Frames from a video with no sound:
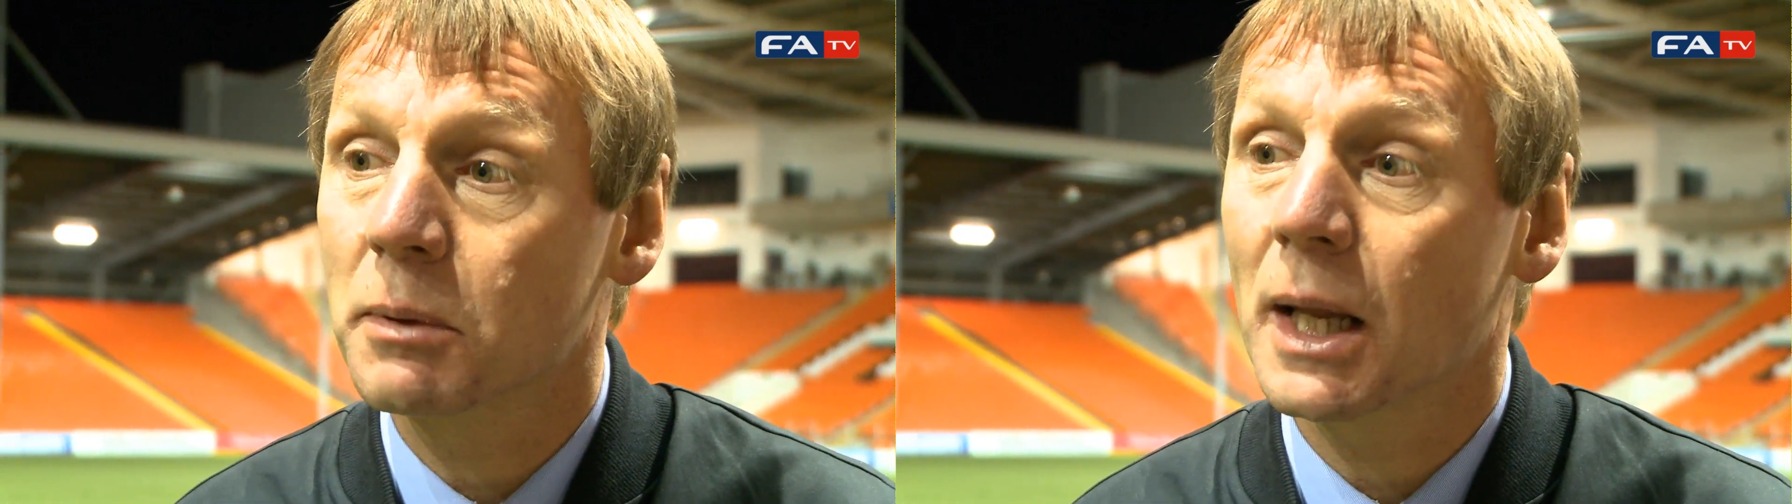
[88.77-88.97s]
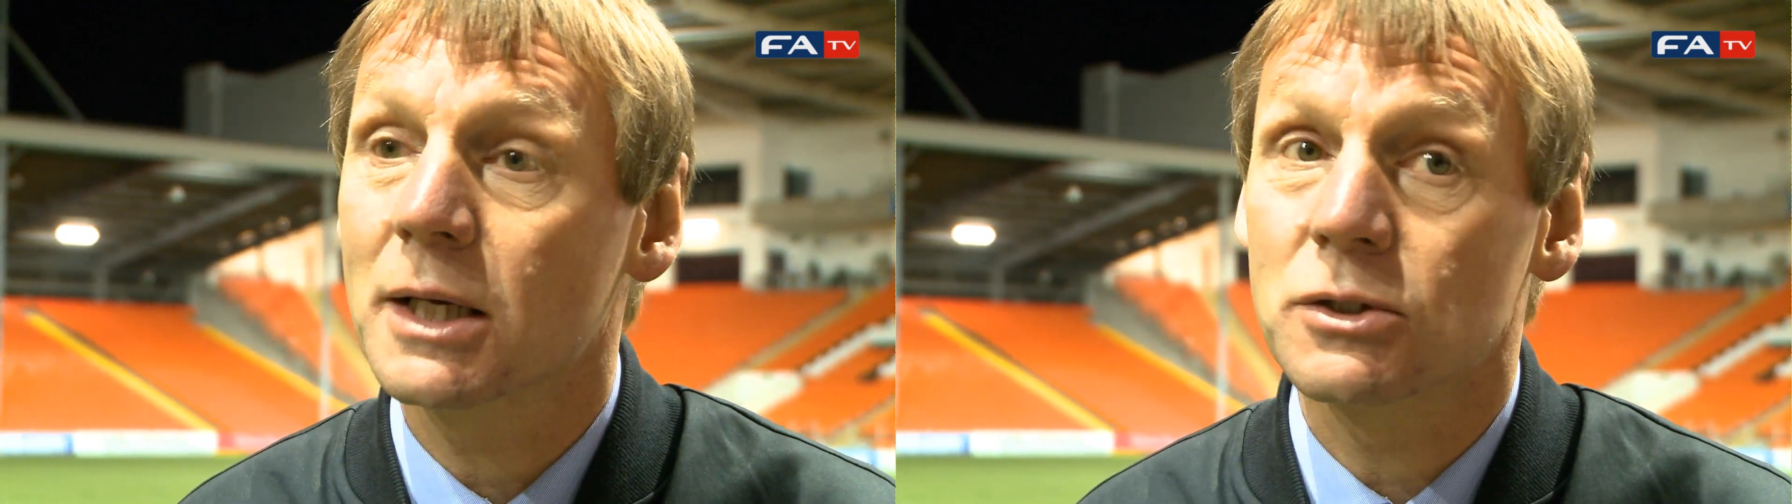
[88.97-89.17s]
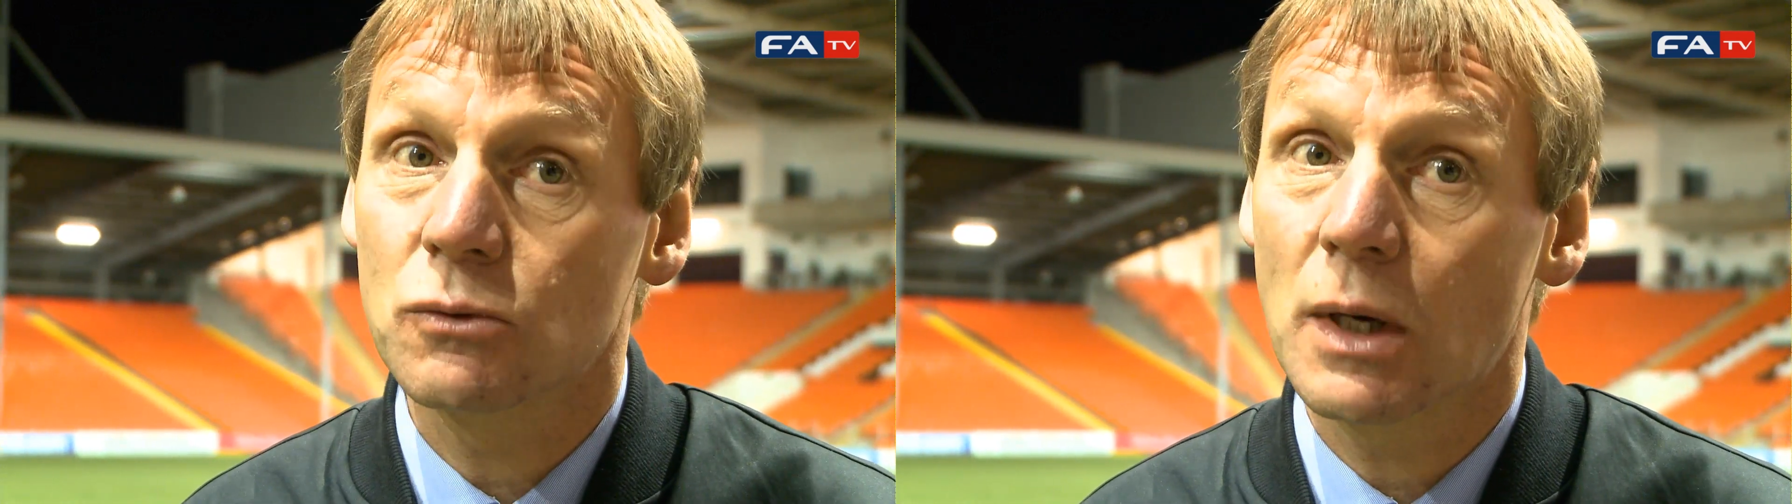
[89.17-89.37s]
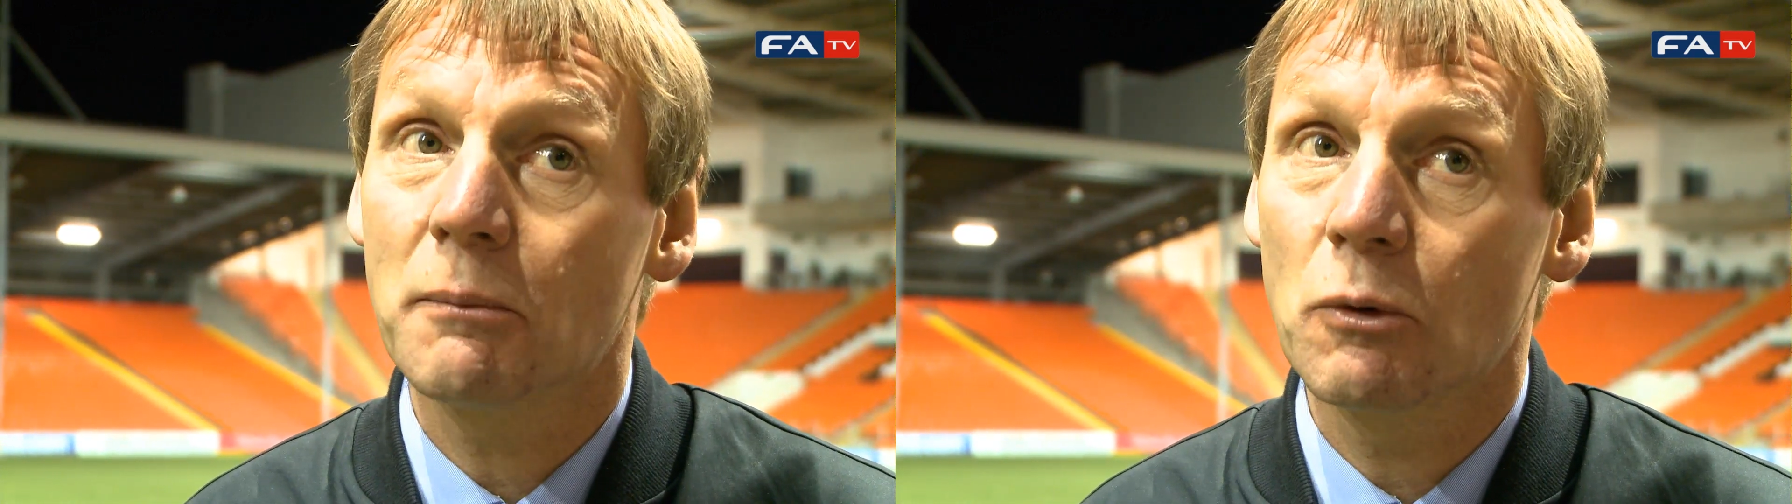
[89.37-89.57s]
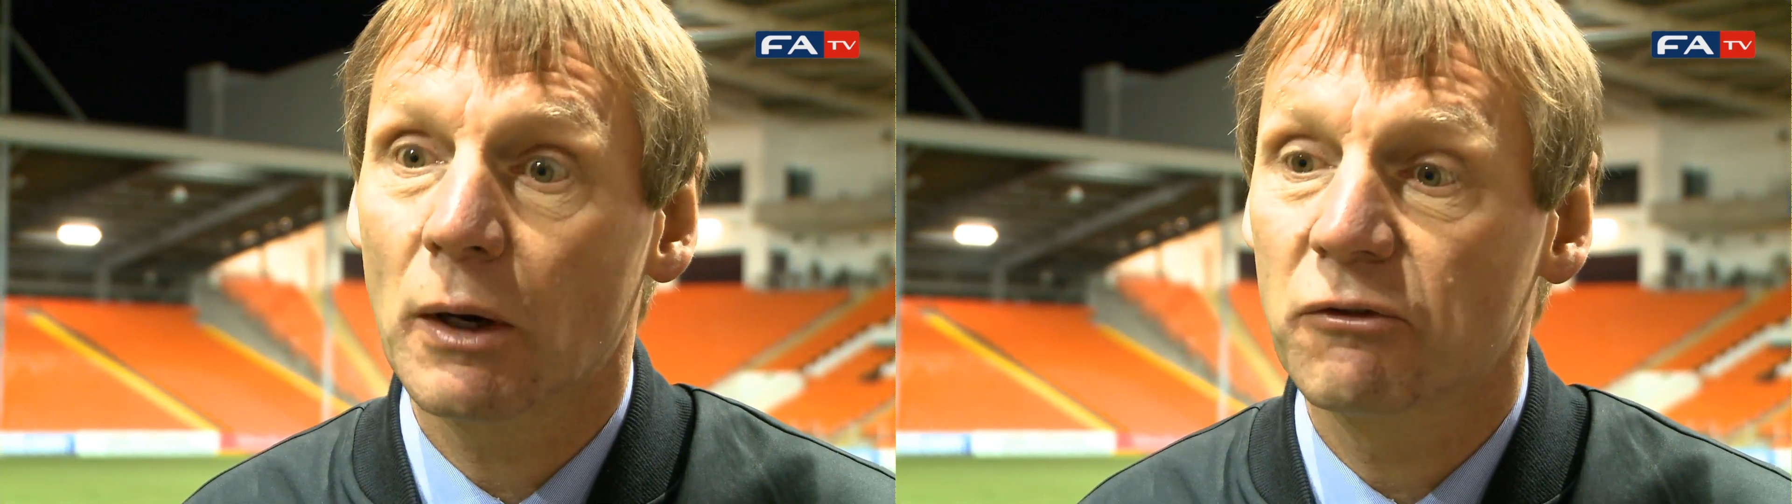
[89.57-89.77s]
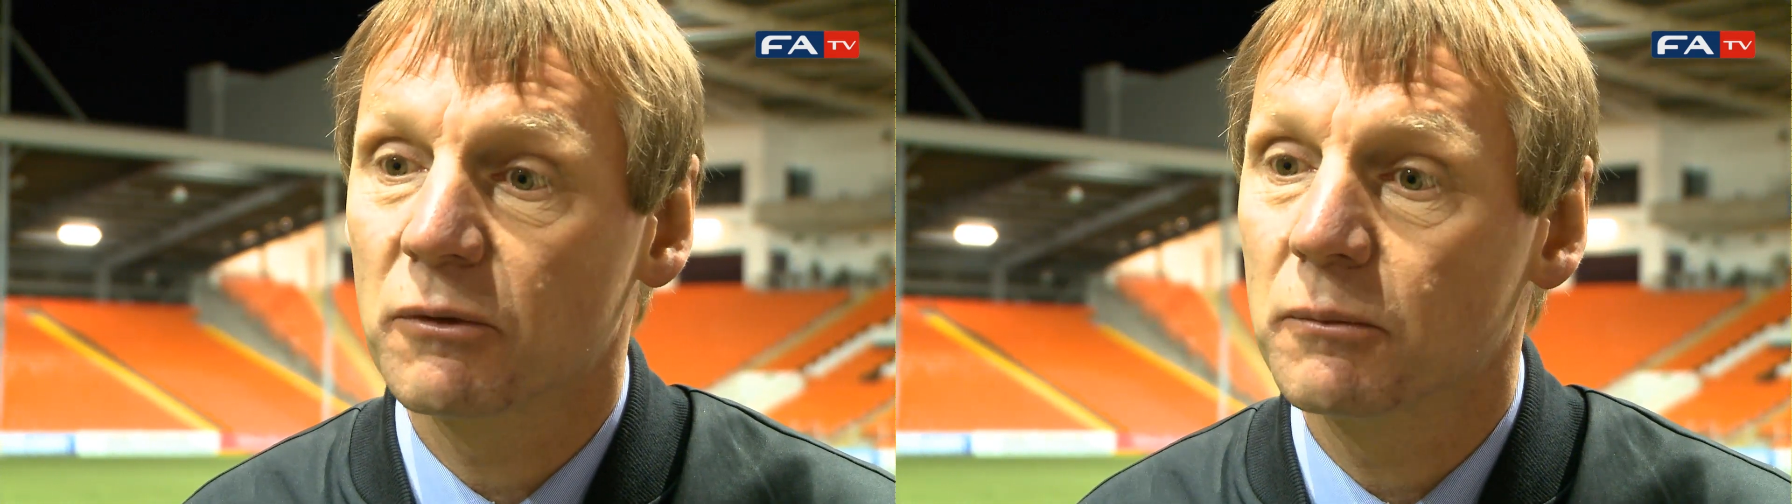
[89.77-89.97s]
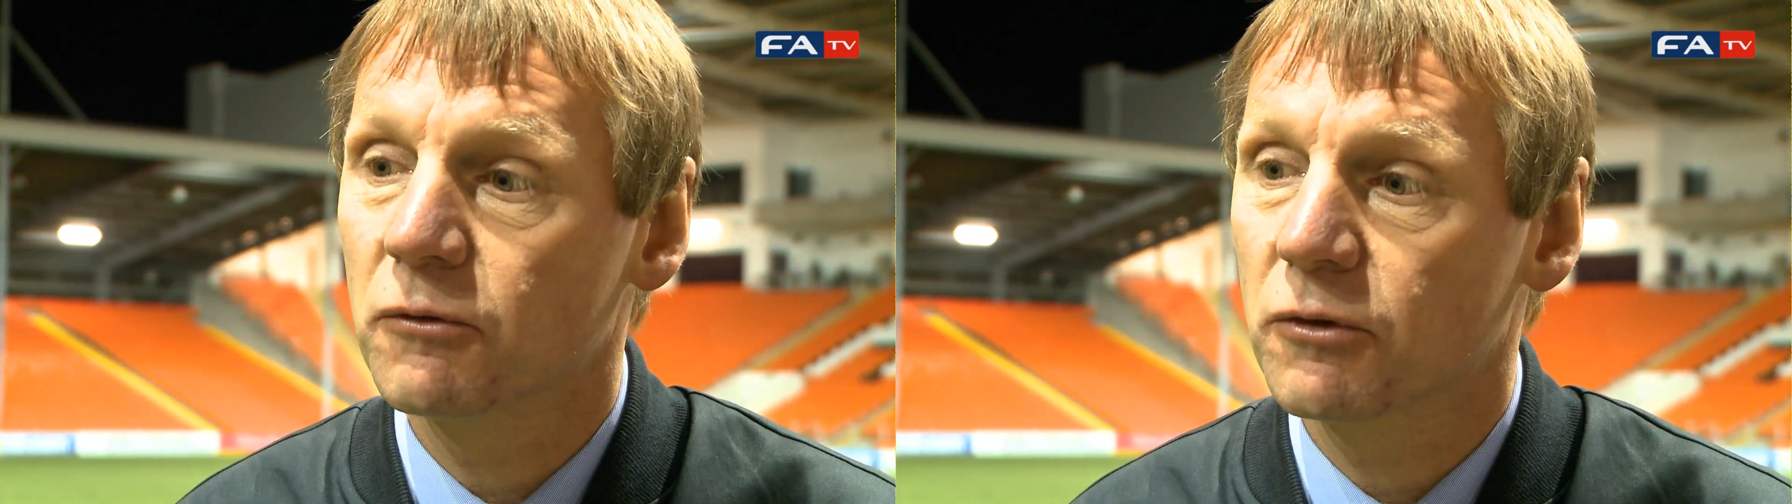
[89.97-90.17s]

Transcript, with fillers: of players will come away from,